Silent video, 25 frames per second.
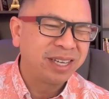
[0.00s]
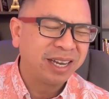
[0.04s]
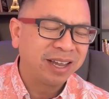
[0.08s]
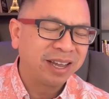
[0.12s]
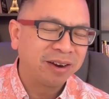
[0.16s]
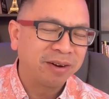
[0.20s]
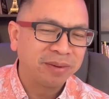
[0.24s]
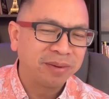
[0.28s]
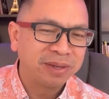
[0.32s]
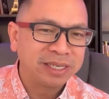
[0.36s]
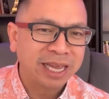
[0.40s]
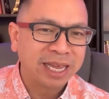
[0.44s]
they
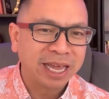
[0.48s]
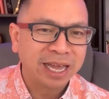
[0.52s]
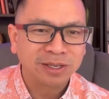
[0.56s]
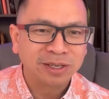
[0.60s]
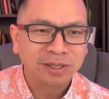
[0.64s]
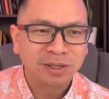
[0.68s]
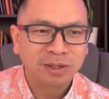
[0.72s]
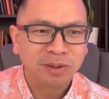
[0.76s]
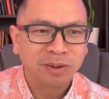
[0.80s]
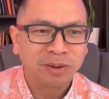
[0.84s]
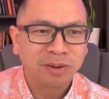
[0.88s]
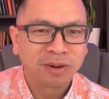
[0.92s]
can always
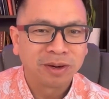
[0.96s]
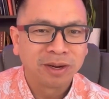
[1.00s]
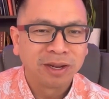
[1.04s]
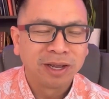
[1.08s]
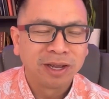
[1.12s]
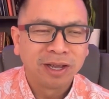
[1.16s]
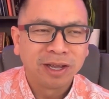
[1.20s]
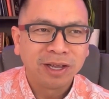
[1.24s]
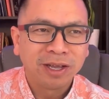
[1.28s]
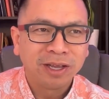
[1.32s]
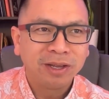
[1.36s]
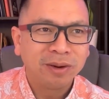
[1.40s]
cancel
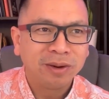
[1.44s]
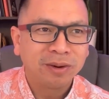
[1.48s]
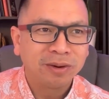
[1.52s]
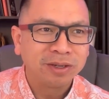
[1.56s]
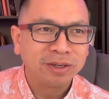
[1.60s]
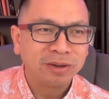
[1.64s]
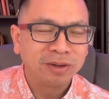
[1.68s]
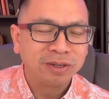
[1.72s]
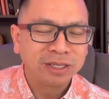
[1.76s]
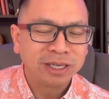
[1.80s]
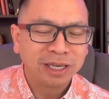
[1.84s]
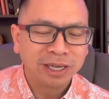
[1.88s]

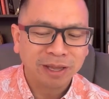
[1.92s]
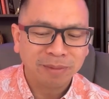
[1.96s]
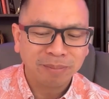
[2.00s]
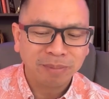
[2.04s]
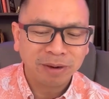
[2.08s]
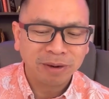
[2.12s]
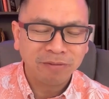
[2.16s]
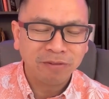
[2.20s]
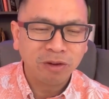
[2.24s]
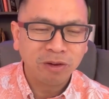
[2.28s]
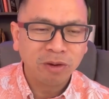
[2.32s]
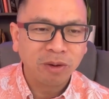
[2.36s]
your ticket.
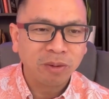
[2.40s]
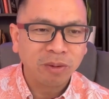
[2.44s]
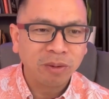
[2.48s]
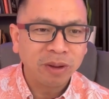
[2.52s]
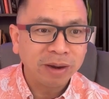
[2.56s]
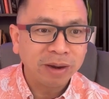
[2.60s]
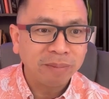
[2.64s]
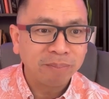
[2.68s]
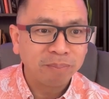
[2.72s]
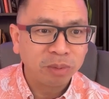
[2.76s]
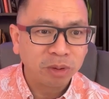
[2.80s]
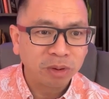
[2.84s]
But if you go
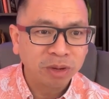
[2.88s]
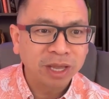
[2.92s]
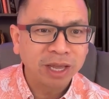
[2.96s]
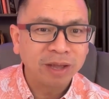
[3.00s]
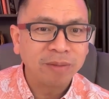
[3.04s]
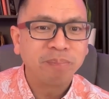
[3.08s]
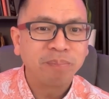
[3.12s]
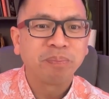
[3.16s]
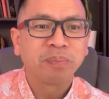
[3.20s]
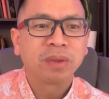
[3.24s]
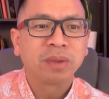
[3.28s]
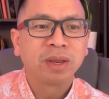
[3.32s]
ahead and book
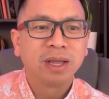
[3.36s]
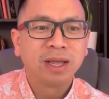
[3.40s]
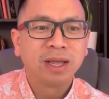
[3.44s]
it,